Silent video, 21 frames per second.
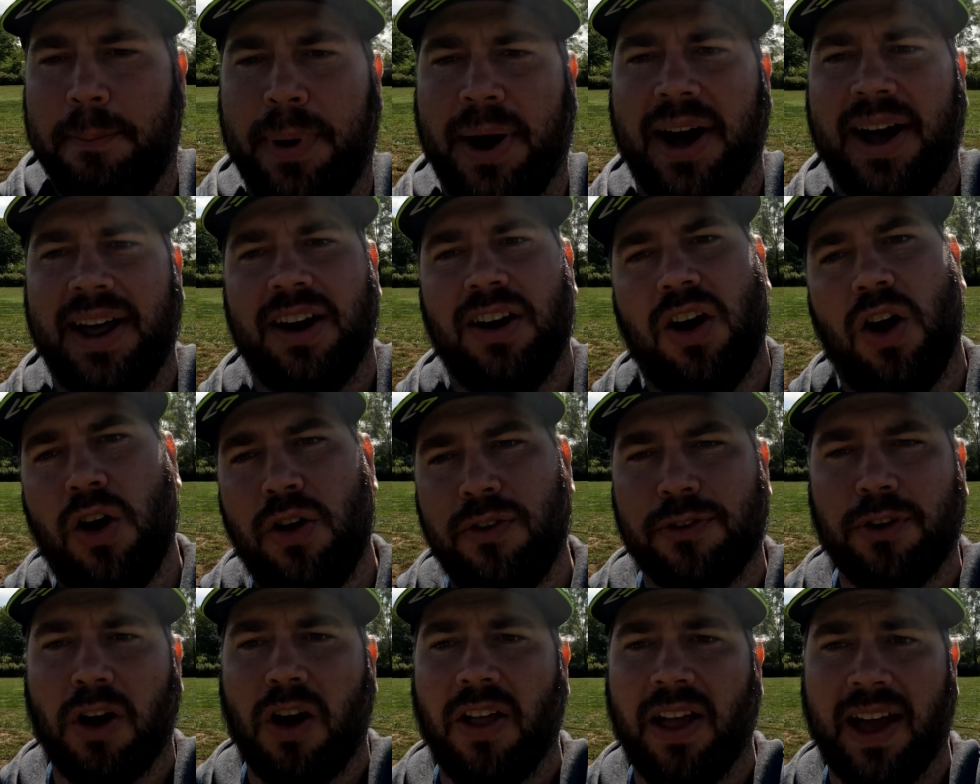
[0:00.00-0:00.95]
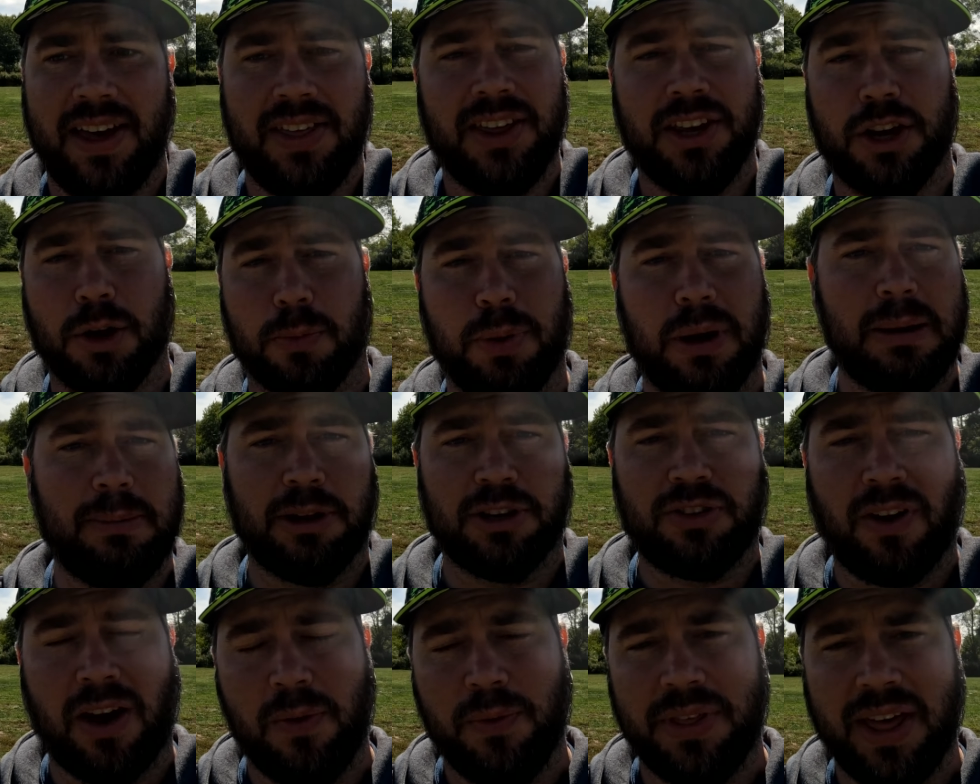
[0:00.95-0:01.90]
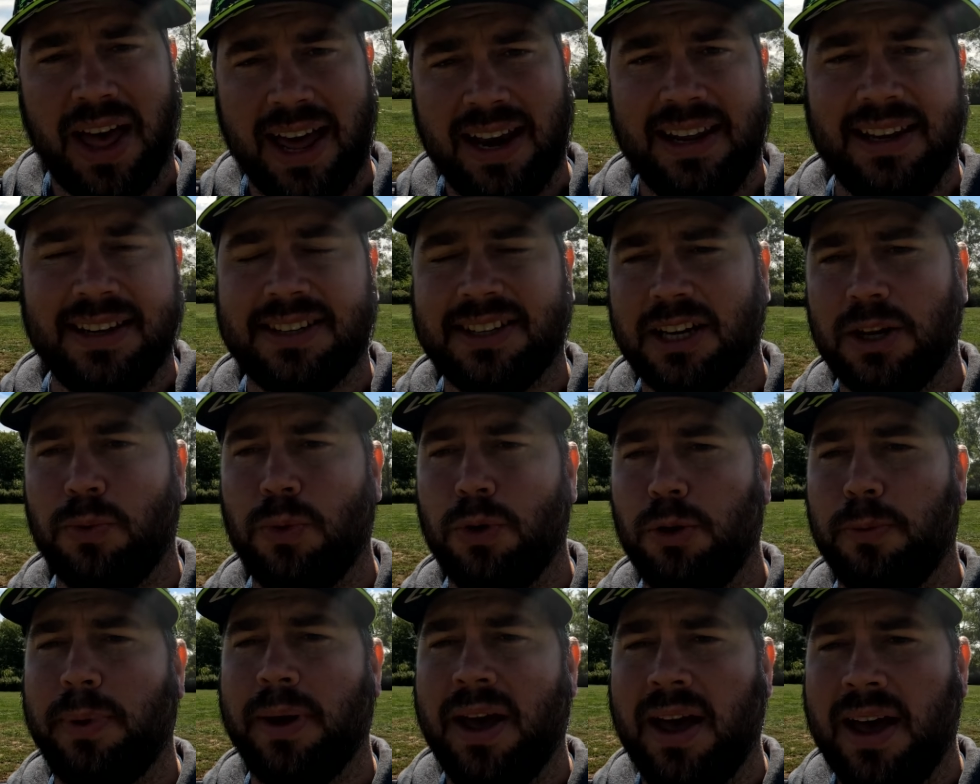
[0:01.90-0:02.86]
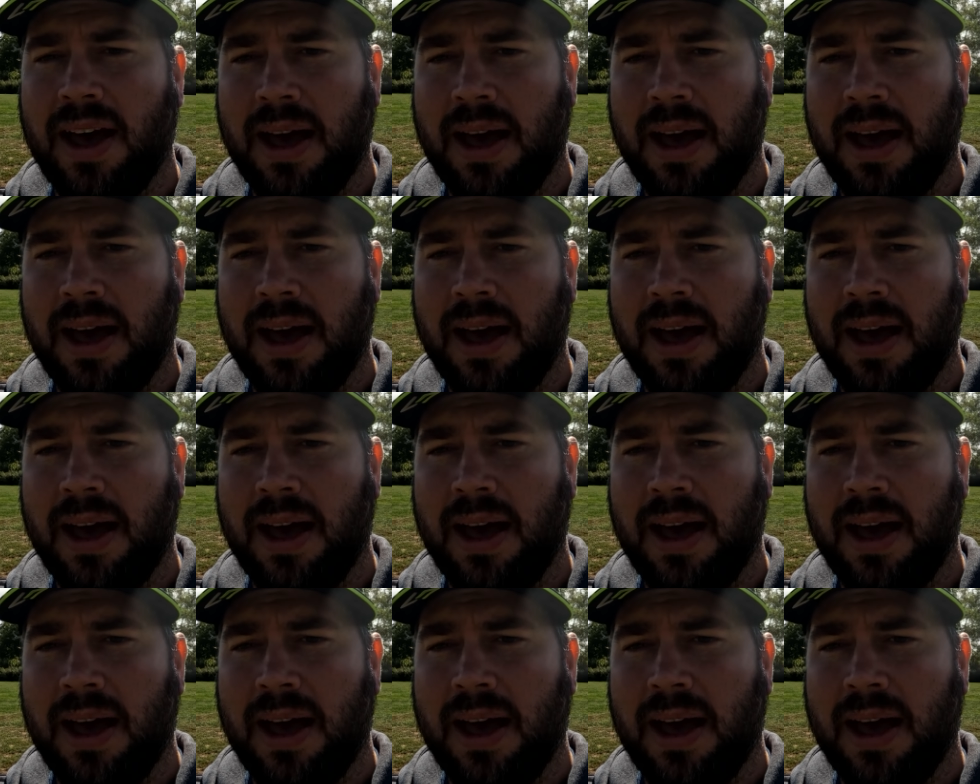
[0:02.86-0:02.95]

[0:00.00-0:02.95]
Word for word: But overall, I think you're pretty much fine with any Cinewhoop.